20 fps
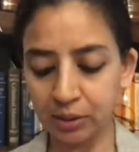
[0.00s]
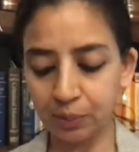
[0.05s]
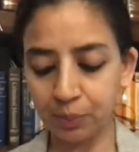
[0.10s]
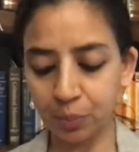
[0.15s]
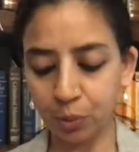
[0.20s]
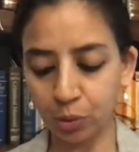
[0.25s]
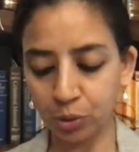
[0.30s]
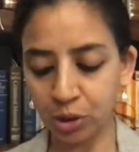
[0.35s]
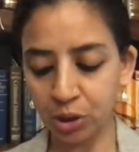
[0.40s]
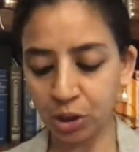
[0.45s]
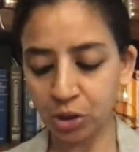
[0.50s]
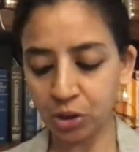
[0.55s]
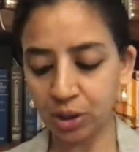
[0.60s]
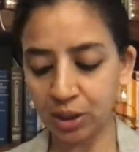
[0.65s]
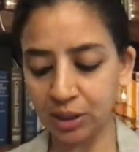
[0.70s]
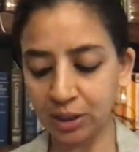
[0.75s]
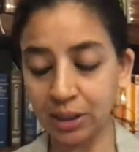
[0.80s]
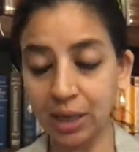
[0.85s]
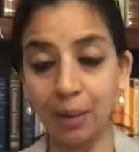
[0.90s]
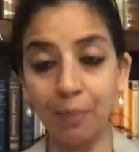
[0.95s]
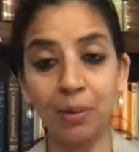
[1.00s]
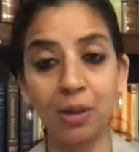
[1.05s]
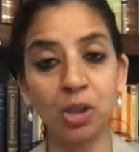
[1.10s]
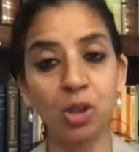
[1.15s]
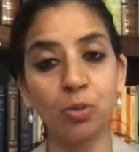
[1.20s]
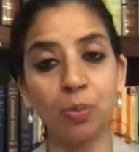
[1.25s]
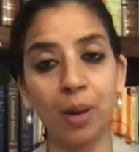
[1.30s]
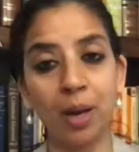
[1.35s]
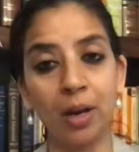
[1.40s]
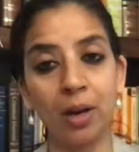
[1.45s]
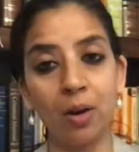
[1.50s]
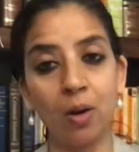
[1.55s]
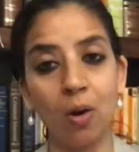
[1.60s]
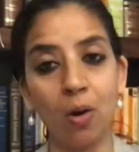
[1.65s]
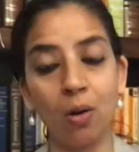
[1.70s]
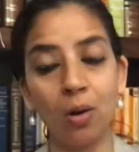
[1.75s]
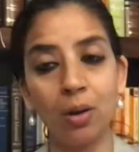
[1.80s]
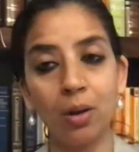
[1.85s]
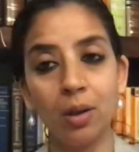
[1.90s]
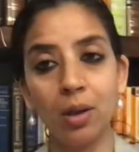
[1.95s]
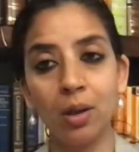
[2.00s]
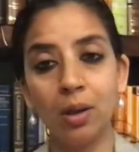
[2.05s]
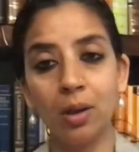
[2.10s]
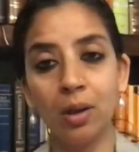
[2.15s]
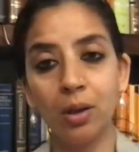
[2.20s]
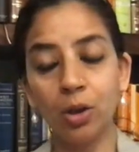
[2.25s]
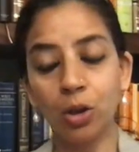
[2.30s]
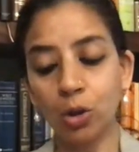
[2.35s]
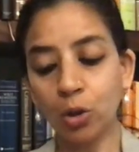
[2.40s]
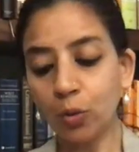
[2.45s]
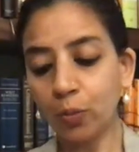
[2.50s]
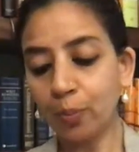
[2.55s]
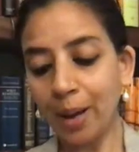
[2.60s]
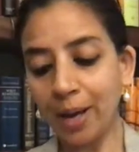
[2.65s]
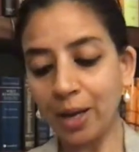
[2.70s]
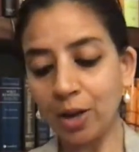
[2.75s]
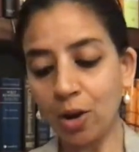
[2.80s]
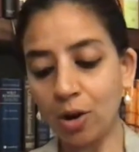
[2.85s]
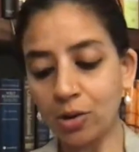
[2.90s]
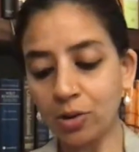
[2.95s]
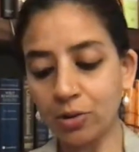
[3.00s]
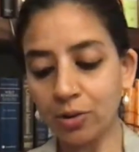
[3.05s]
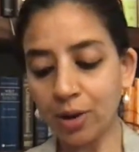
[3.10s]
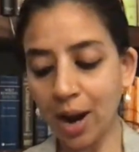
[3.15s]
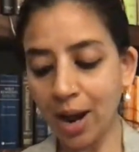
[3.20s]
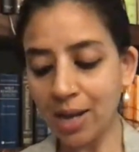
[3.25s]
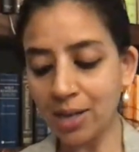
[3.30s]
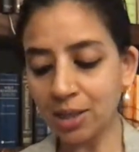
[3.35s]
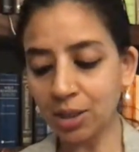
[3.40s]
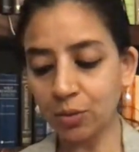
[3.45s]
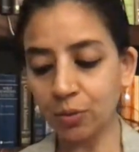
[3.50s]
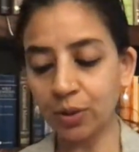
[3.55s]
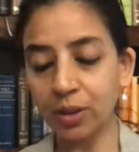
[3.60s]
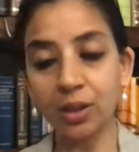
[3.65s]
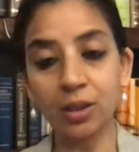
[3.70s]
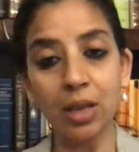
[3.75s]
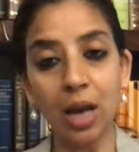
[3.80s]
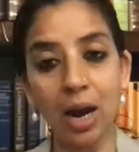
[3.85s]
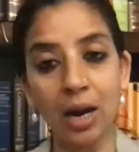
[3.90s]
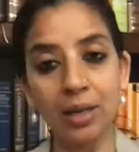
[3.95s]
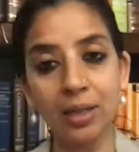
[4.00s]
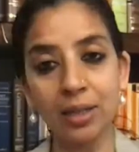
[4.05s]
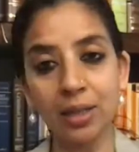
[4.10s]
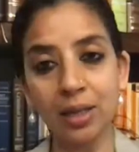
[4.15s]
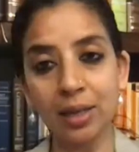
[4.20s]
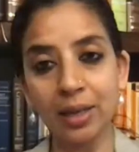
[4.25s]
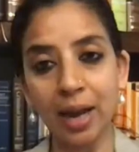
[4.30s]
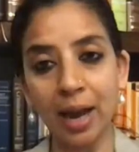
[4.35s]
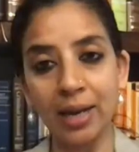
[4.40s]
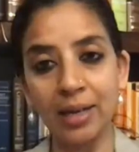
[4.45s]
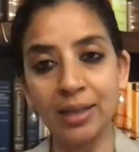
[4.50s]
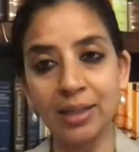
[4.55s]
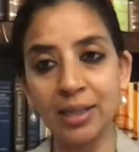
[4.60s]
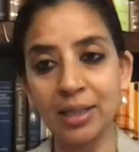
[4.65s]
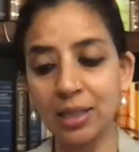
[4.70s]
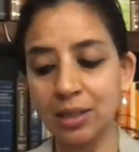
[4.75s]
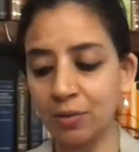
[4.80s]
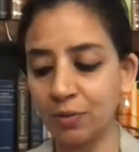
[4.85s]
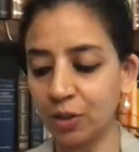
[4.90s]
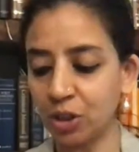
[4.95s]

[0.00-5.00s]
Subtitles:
procedure established by law. By contrast with Article 19,